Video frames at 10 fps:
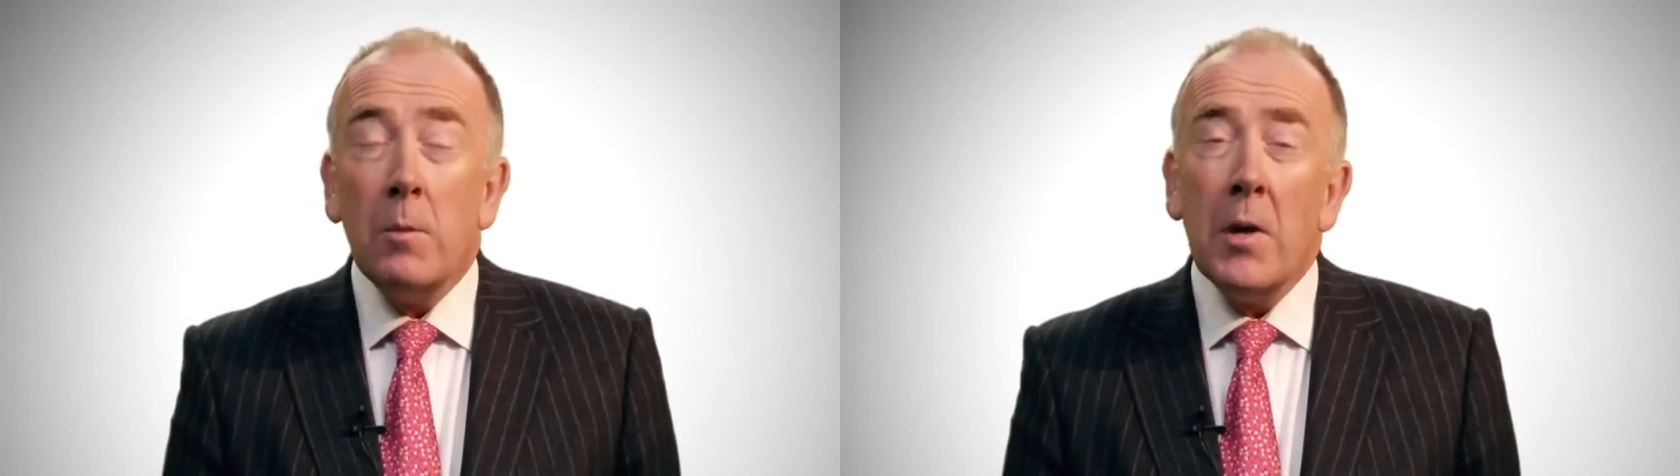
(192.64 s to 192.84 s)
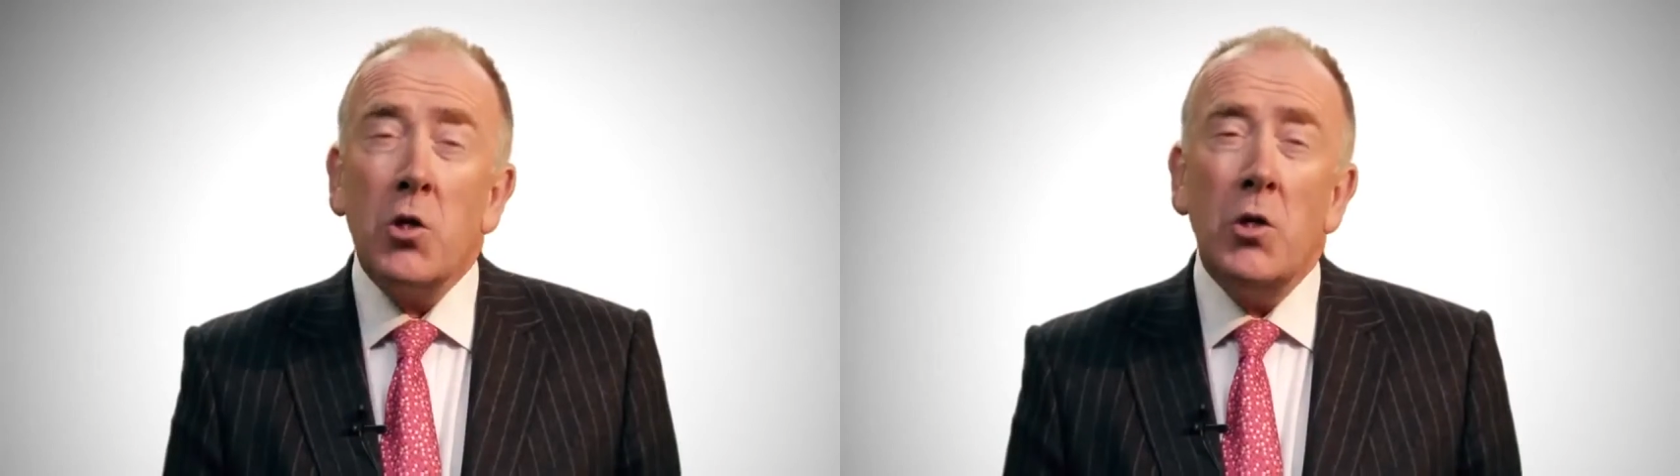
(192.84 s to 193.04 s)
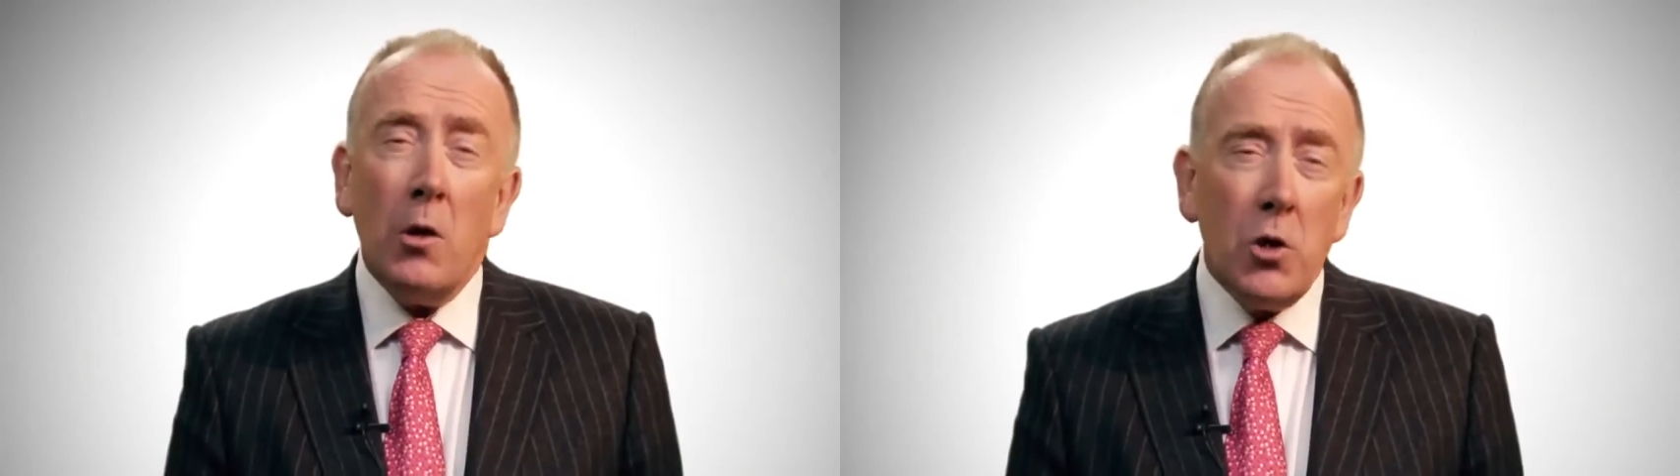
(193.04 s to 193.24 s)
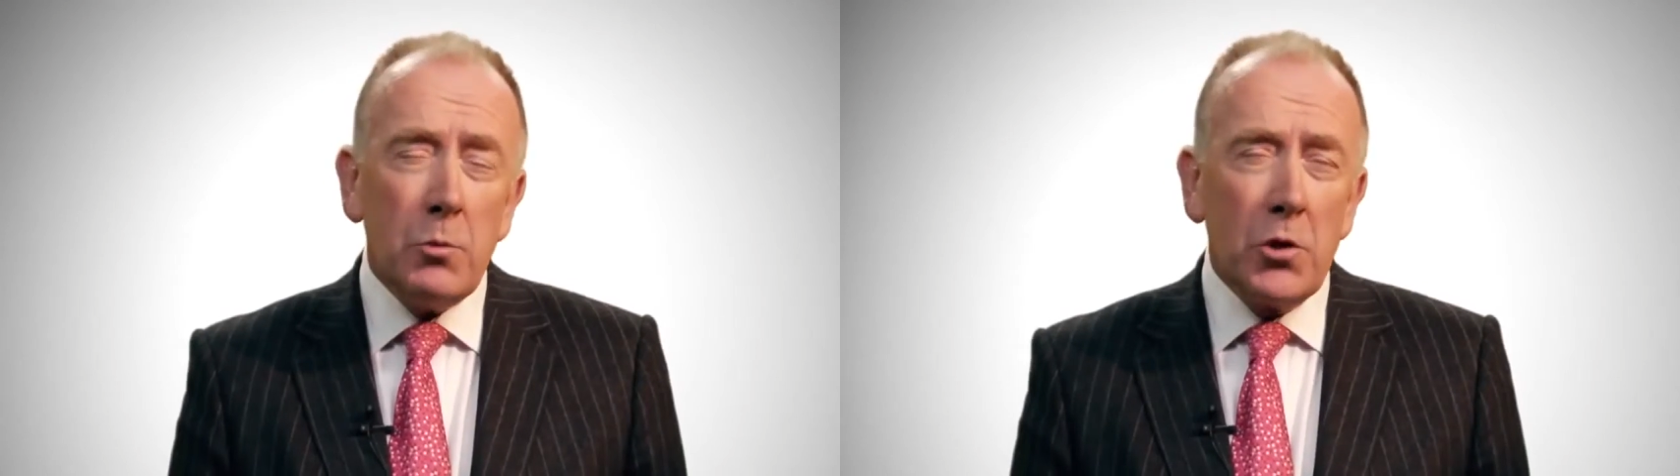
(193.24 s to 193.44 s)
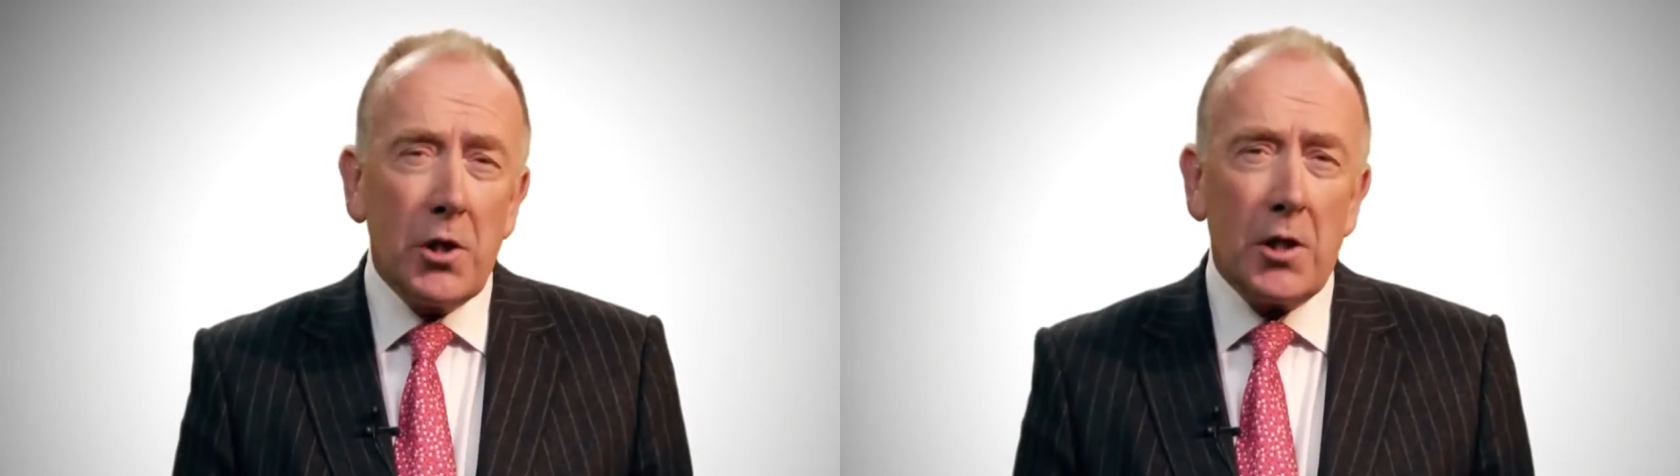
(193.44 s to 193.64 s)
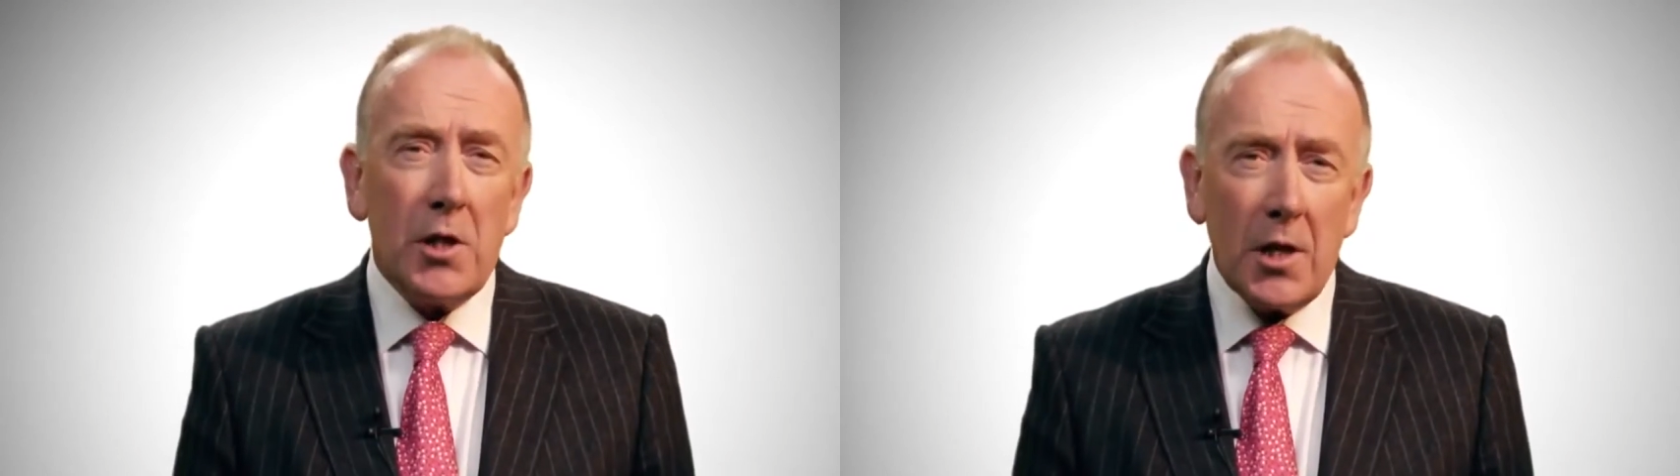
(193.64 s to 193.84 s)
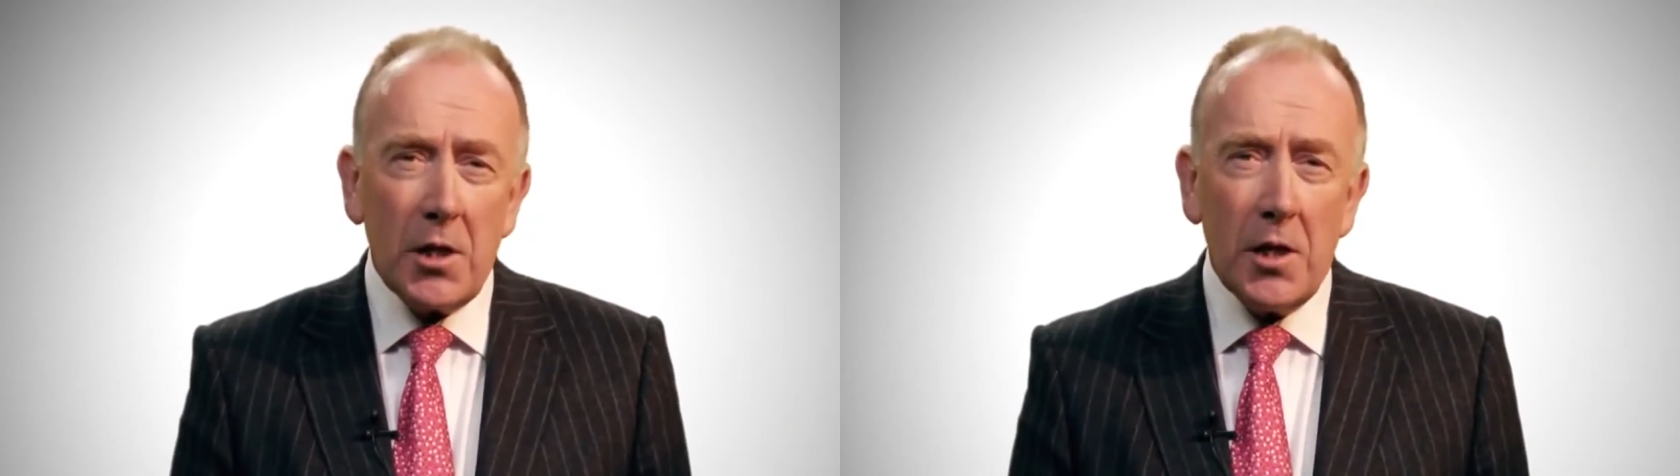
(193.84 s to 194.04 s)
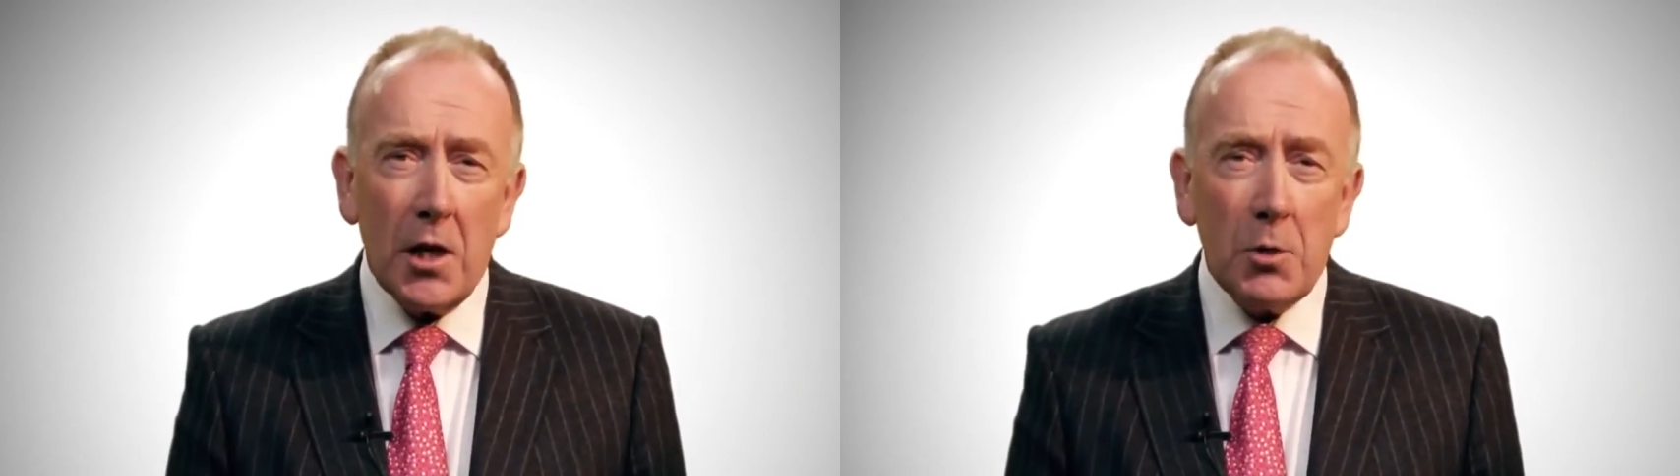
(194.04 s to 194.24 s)
The most notable
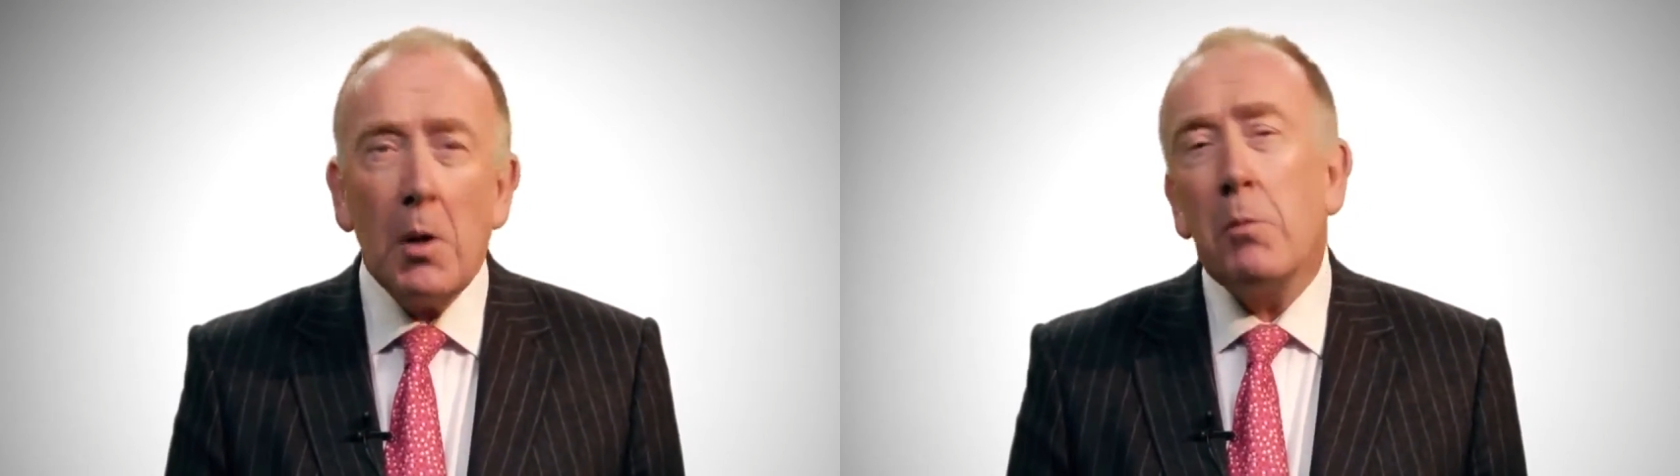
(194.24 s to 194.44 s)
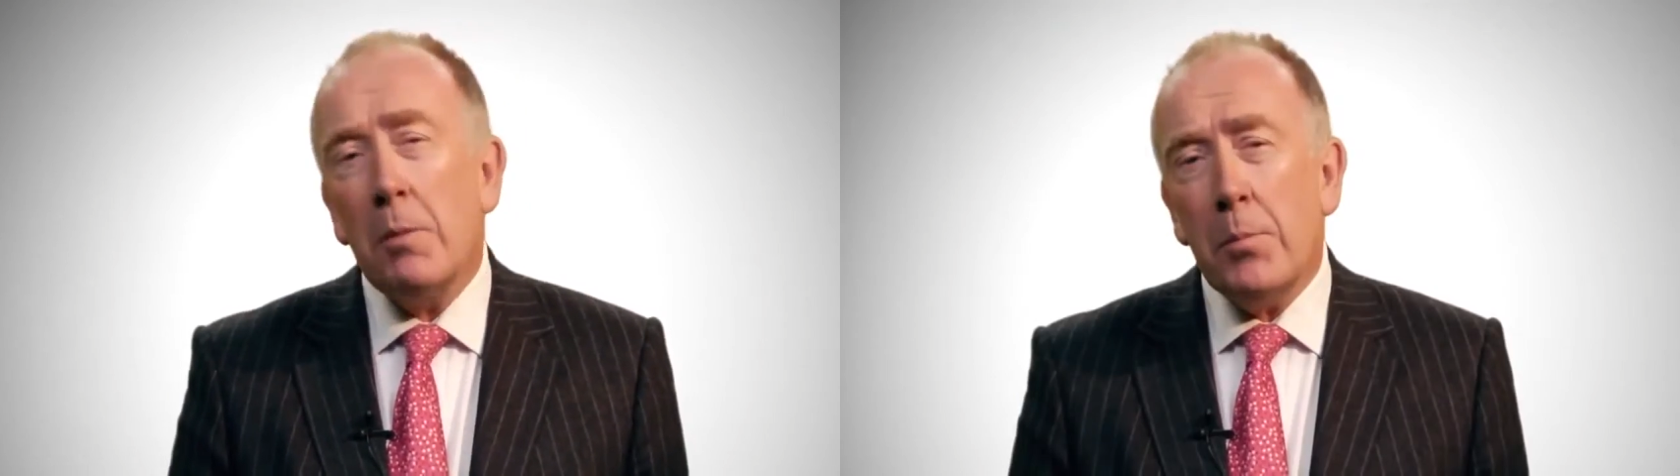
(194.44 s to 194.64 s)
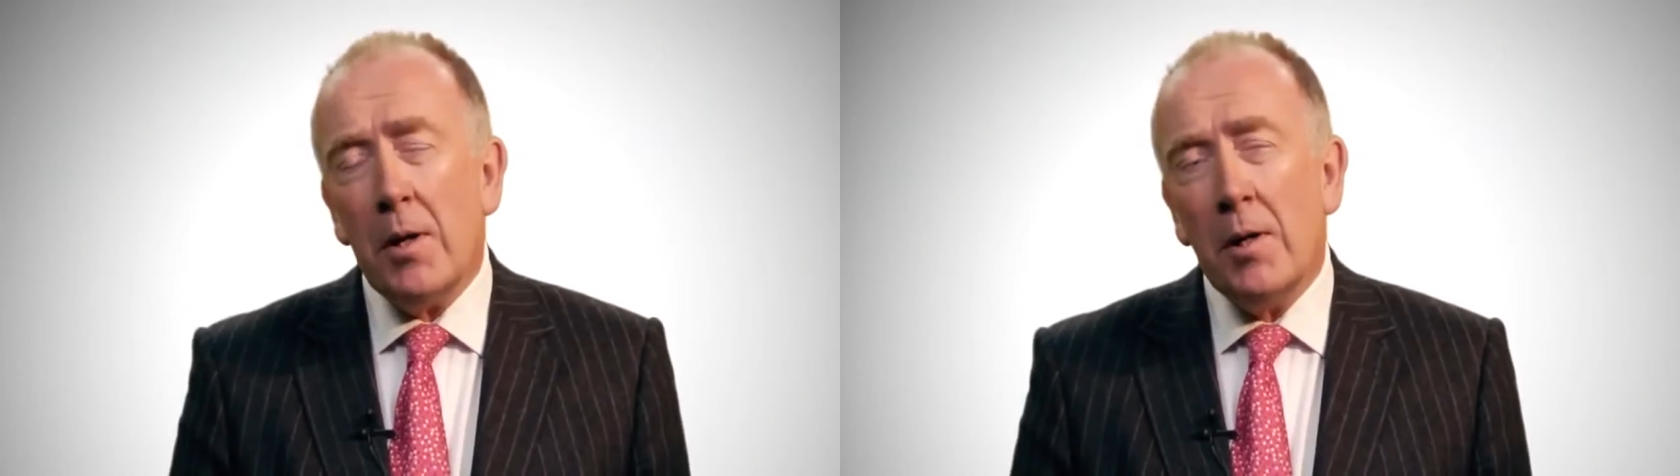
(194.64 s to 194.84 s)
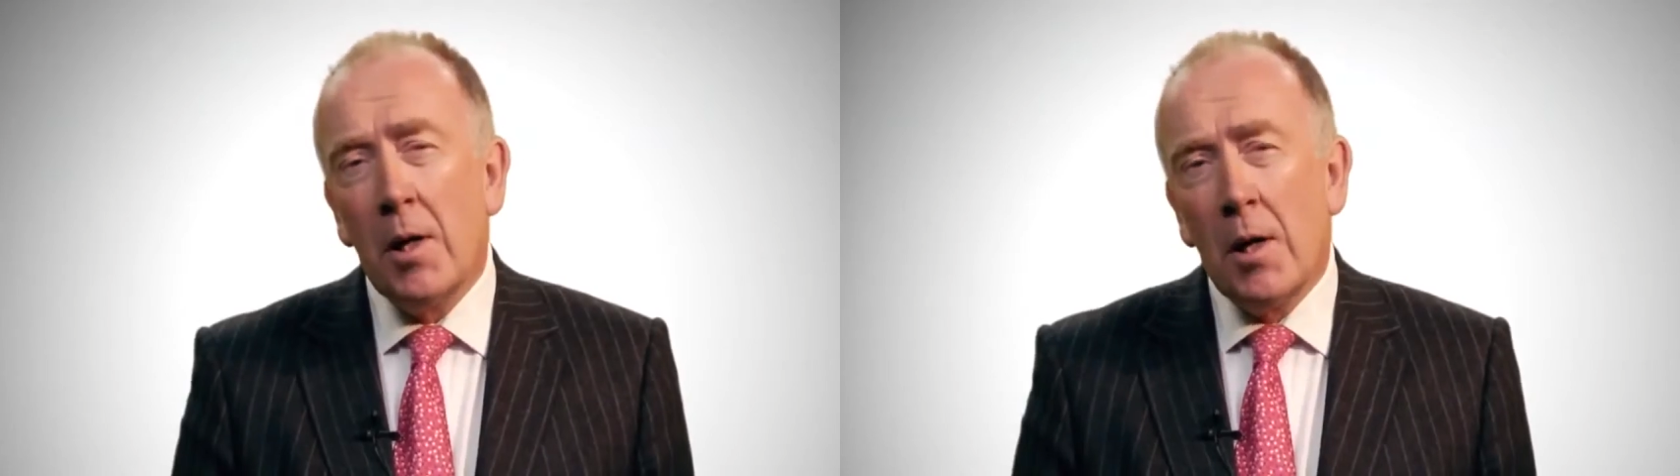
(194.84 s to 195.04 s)
success here has probably been